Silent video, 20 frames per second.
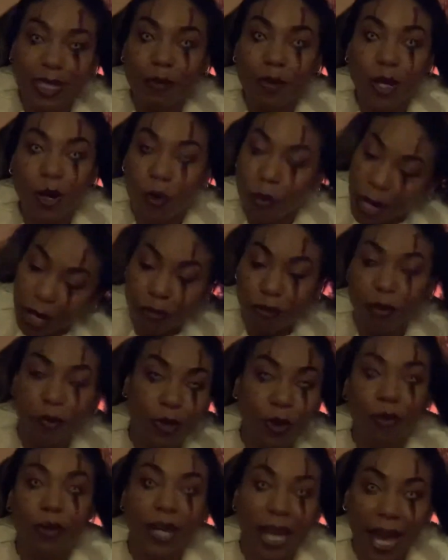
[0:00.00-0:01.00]
me away from
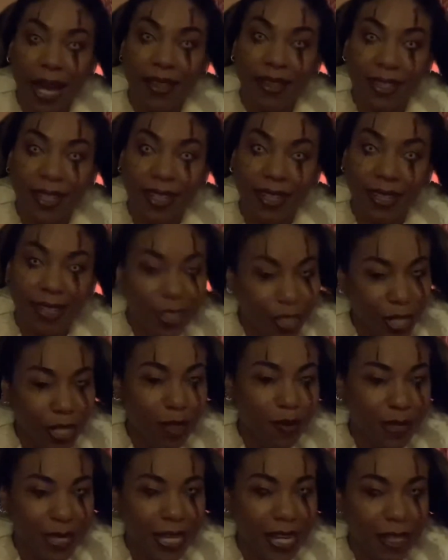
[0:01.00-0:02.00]
the reality. You know what
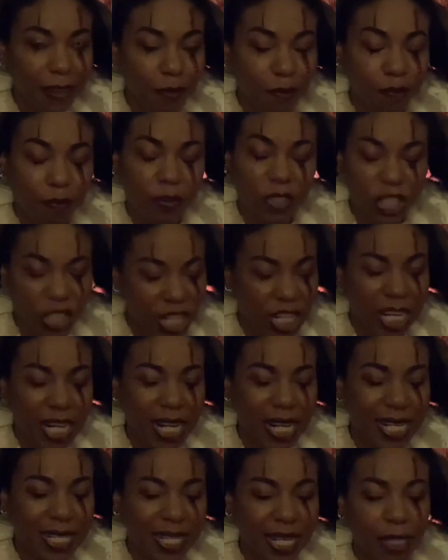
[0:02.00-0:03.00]
I'm saying? Do you know
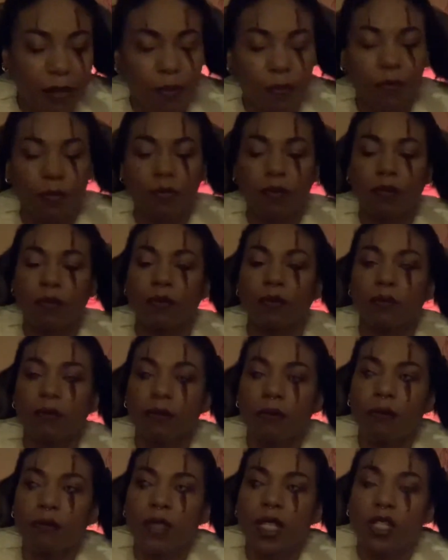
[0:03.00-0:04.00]
what I'm saying?
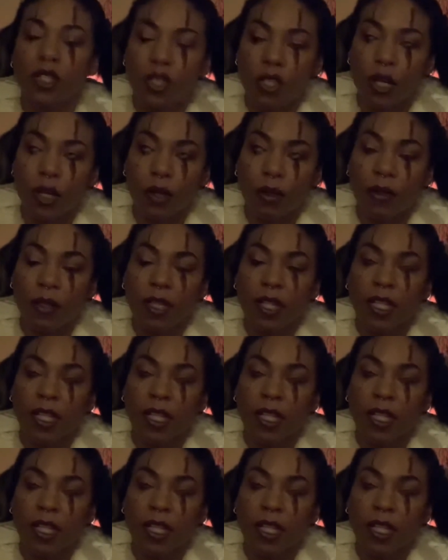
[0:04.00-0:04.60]
So,